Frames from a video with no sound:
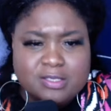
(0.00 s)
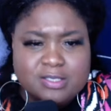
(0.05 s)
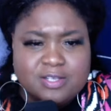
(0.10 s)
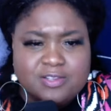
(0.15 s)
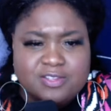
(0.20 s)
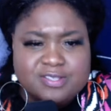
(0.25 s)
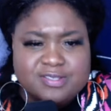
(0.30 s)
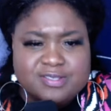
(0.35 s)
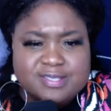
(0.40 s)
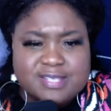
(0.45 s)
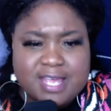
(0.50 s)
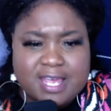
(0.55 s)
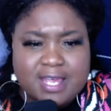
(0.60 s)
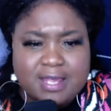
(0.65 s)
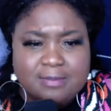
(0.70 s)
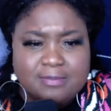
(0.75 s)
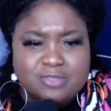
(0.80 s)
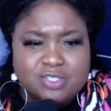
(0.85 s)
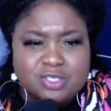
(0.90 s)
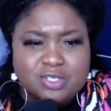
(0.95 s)
to the
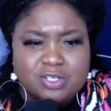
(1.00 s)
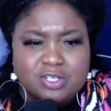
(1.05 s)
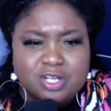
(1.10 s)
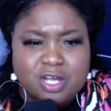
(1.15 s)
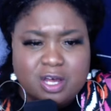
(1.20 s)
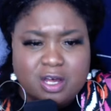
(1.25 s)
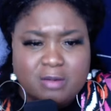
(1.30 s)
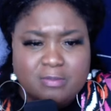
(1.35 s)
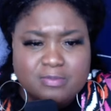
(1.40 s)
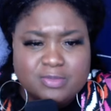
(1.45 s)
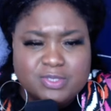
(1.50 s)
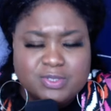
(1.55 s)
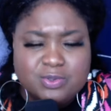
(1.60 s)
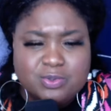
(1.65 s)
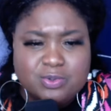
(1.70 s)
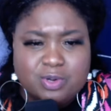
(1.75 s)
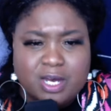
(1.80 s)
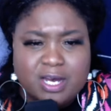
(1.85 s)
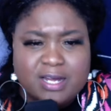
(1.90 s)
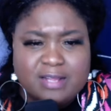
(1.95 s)
state, to come
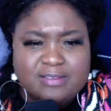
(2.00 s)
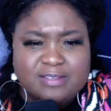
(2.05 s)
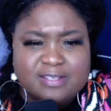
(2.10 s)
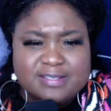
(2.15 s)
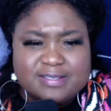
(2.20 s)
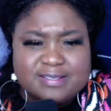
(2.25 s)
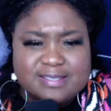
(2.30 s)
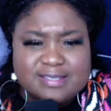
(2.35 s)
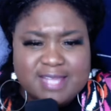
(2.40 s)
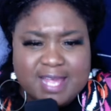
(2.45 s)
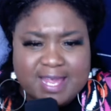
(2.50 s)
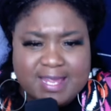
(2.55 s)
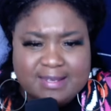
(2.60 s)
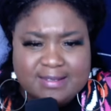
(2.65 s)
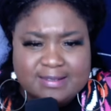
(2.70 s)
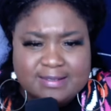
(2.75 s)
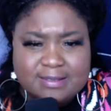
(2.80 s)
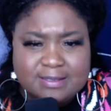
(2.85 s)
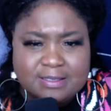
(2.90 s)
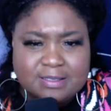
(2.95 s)
to the
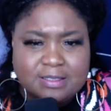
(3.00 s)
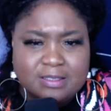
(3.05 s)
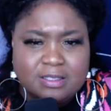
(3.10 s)
state,